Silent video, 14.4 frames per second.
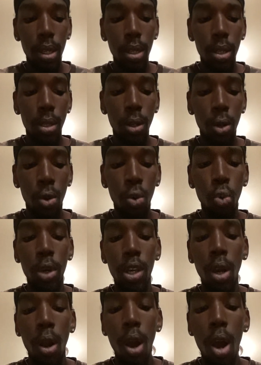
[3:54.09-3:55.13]
So when
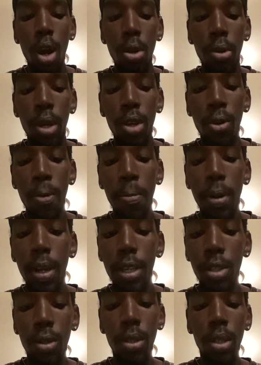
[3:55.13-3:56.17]
you're honoring your
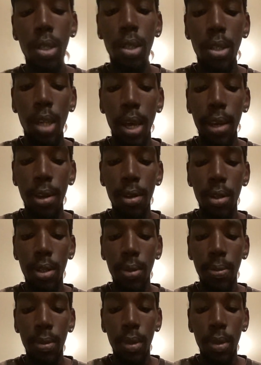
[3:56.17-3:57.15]
pleasures and desires,